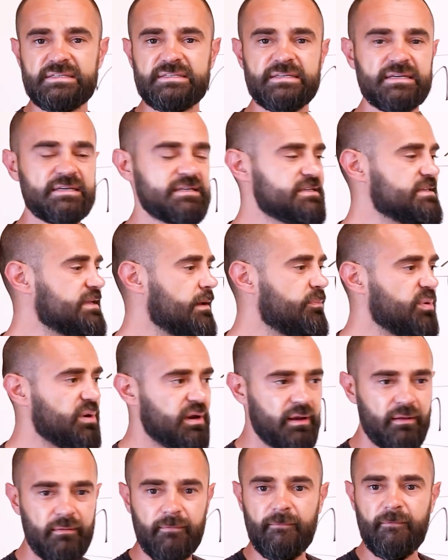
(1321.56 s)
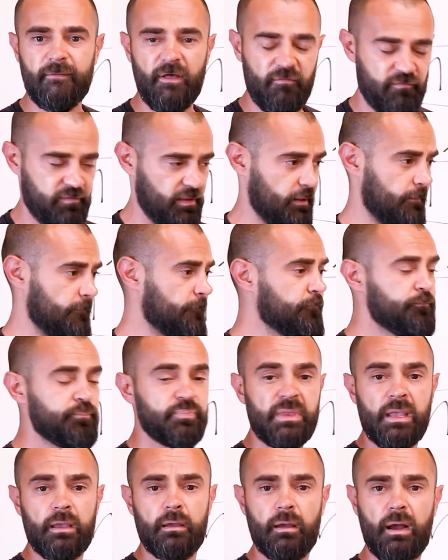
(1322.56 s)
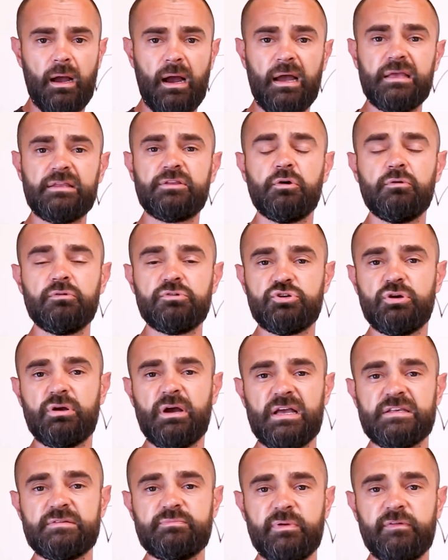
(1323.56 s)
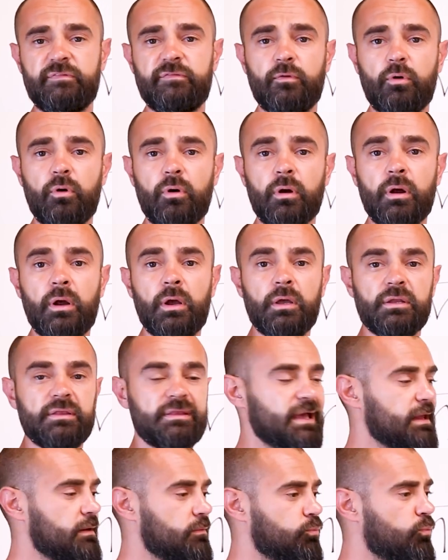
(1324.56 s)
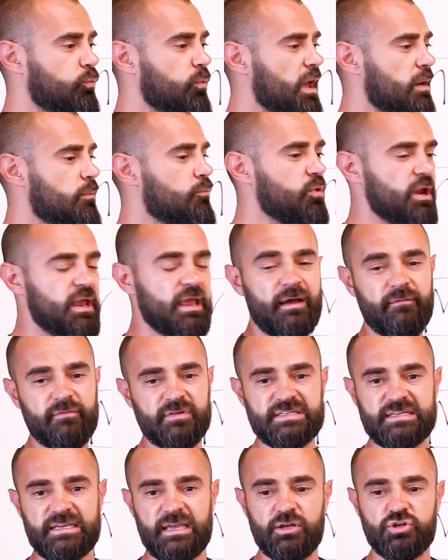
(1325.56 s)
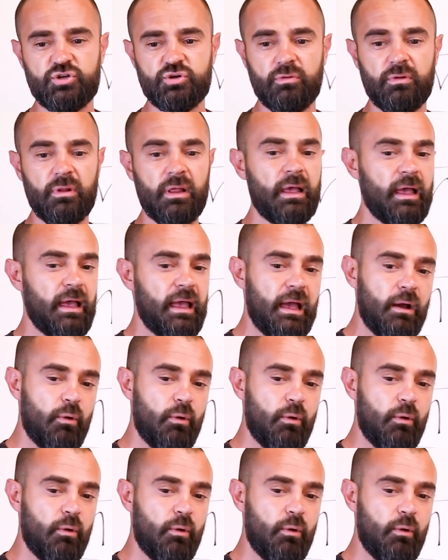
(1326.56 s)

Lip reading: it, 6-stepping it, nothing. I told you guys before that when we have a schedule